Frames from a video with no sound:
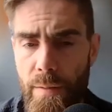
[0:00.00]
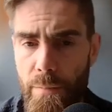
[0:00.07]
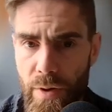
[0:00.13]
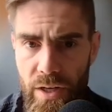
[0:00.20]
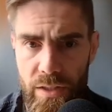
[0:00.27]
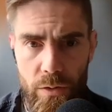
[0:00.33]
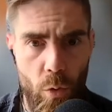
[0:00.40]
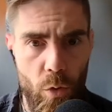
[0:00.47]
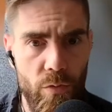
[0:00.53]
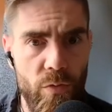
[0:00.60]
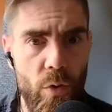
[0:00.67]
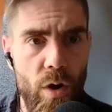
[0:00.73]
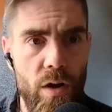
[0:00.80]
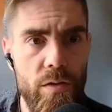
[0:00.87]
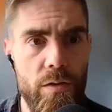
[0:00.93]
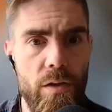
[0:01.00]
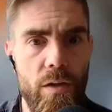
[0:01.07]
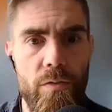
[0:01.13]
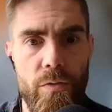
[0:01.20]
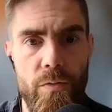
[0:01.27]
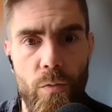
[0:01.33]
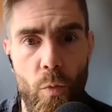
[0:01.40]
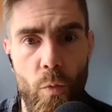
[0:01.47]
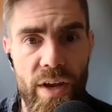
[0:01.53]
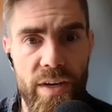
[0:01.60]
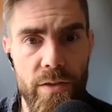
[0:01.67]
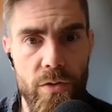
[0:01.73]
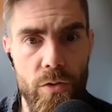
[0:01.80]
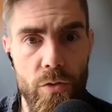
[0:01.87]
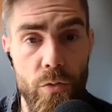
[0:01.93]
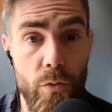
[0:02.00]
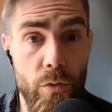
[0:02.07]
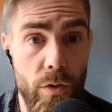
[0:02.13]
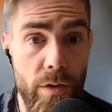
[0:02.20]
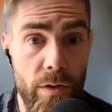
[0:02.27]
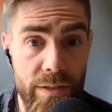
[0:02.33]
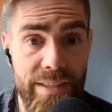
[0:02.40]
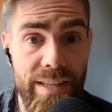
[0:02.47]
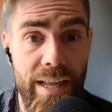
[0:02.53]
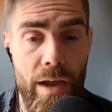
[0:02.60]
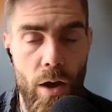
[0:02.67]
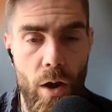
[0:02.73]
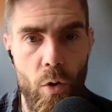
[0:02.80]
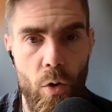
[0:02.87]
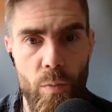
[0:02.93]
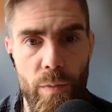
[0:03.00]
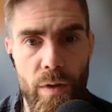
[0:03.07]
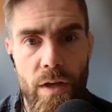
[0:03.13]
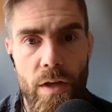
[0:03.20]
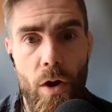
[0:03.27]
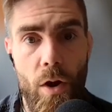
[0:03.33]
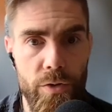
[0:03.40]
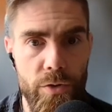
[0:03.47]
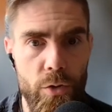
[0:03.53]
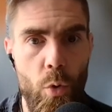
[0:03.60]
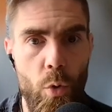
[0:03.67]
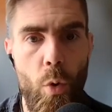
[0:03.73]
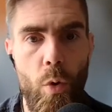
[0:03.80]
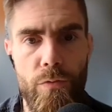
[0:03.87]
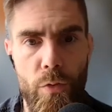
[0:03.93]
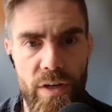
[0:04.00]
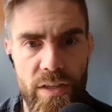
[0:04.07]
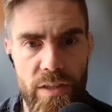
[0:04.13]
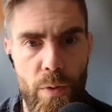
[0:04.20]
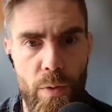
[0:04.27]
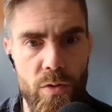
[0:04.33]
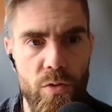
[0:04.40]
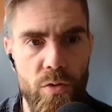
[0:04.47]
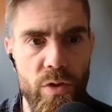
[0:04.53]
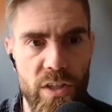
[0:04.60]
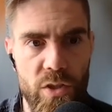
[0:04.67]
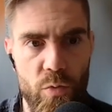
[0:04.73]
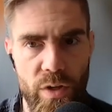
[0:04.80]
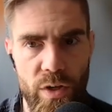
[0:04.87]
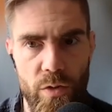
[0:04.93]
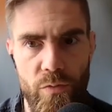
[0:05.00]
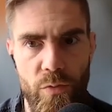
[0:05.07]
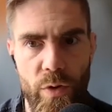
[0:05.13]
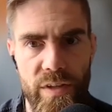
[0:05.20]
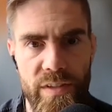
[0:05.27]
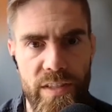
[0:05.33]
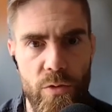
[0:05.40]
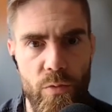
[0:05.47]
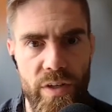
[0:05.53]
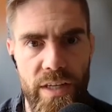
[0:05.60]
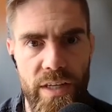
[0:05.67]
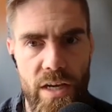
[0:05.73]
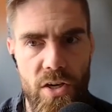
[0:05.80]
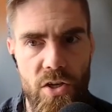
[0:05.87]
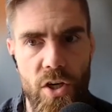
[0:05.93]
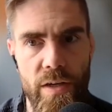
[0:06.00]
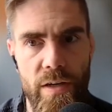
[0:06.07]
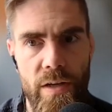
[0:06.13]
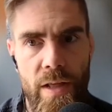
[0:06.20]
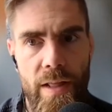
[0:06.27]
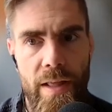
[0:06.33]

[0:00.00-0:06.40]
But overall, when you stay home, are you overexposed to this radio frequency radiation?